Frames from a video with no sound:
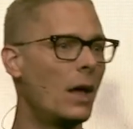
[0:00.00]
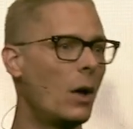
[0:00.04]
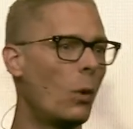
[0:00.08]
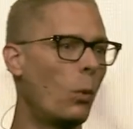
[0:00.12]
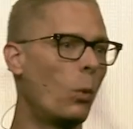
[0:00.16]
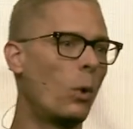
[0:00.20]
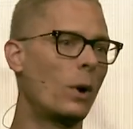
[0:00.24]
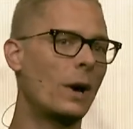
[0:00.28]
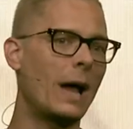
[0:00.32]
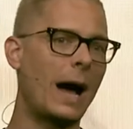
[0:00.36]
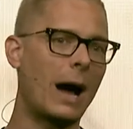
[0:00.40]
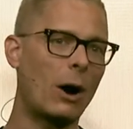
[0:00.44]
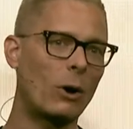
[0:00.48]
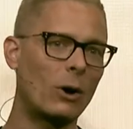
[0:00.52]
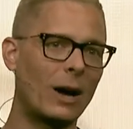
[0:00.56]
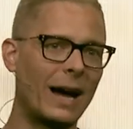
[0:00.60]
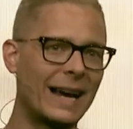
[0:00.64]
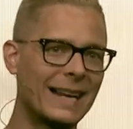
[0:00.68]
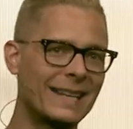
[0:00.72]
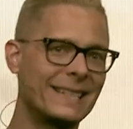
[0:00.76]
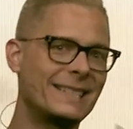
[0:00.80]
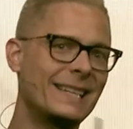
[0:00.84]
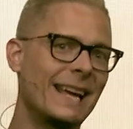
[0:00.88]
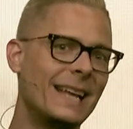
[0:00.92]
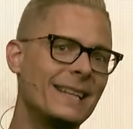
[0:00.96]
what our
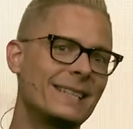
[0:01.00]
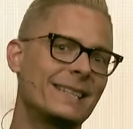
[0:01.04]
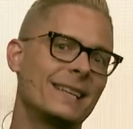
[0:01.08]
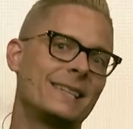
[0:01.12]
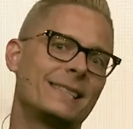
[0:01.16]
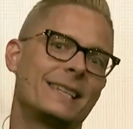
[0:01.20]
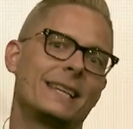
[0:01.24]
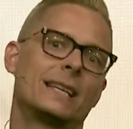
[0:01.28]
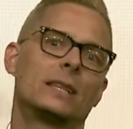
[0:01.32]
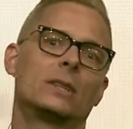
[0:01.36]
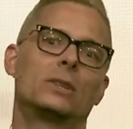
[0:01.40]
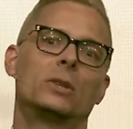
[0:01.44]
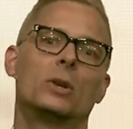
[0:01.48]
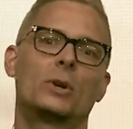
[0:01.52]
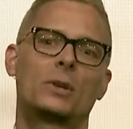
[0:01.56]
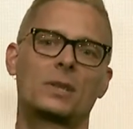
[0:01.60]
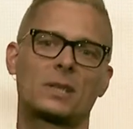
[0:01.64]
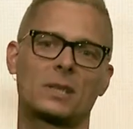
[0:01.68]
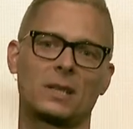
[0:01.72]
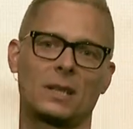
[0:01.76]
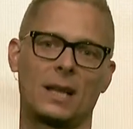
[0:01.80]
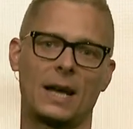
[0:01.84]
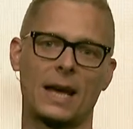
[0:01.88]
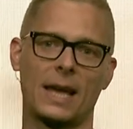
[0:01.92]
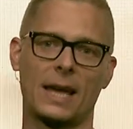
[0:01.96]
identity
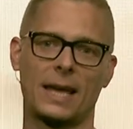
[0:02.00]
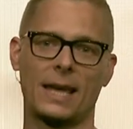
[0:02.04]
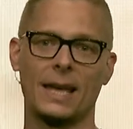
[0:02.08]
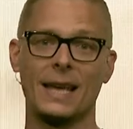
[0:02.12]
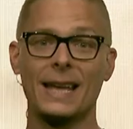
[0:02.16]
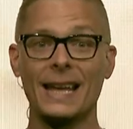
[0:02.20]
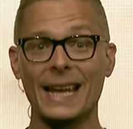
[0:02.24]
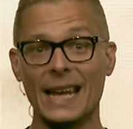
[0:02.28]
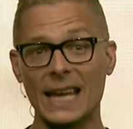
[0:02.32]
looks like